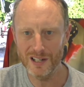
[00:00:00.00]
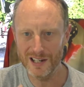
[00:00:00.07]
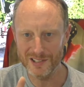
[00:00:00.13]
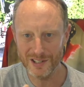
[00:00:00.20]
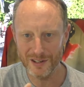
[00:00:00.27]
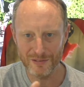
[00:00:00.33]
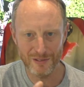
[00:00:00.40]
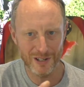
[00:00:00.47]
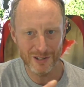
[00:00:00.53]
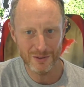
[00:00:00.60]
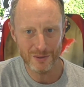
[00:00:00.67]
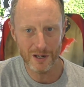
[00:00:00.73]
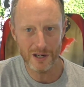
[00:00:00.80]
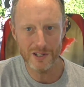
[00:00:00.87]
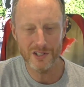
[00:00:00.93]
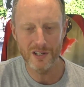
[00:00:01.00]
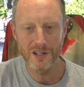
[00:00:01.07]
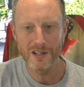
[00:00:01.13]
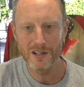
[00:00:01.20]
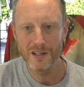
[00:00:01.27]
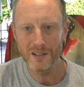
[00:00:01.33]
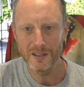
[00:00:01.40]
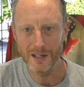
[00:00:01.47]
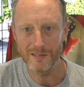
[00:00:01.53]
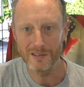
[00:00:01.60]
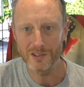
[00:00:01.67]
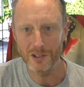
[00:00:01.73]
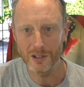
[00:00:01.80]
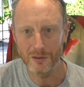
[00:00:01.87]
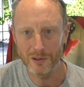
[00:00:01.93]
As I've written twice, there
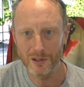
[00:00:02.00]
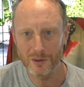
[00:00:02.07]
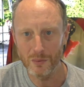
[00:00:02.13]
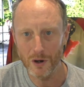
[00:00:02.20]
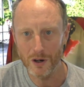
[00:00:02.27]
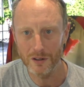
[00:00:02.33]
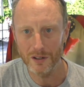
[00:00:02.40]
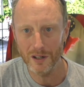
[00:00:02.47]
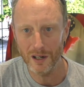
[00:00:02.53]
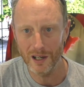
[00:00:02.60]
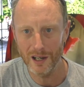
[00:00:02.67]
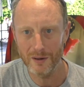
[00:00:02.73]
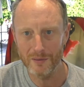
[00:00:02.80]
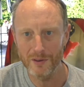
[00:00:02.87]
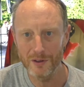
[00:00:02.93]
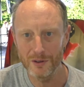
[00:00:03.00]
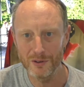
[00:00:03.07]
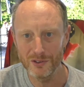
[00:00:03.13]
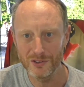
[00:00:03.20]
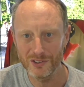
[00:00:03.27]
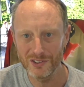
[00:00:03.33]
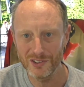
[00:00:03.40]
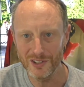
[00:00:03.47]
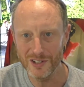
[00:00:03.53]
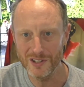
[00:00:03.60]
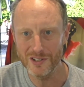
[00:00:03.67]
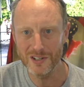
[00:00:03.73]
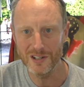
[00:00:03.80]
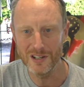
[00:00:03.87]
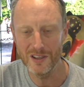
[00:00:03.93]
is only one clown who
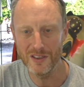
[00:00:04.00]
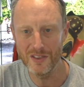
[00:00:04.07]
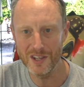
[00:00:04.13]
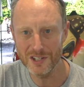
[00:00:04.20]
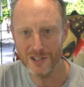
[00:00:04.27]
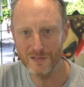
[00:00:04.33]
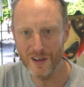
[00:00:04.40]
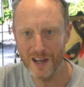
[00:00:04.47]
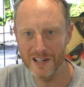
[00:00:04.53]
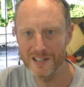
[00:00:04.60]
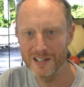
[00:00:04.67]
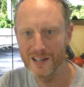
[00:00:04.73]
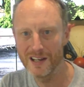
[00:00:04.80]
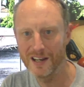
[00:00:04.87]
succeeds in this event